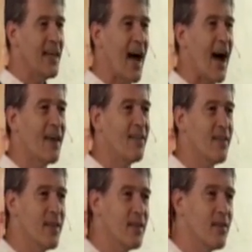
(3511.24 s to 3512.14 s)

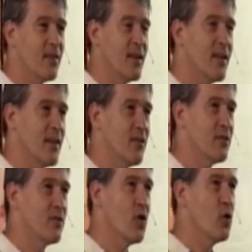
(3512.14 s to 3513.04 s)
think the thing that is
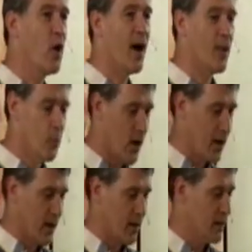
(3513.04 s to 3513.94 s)
so
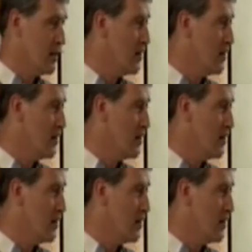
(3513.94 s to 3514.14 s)
ironic